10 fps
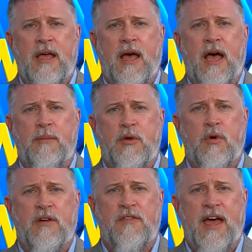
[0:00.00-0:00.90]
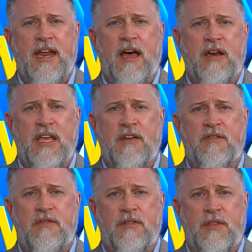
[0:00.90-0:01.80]
Um, you want to find out
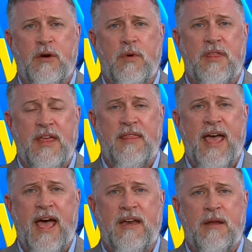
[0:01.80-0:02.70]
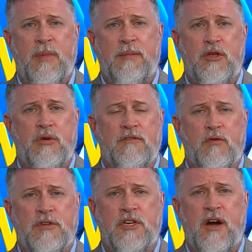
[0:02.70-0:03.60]
if they're within that, and maybe you can
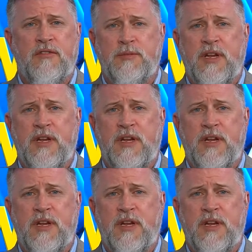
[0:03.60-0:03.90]
force coverage.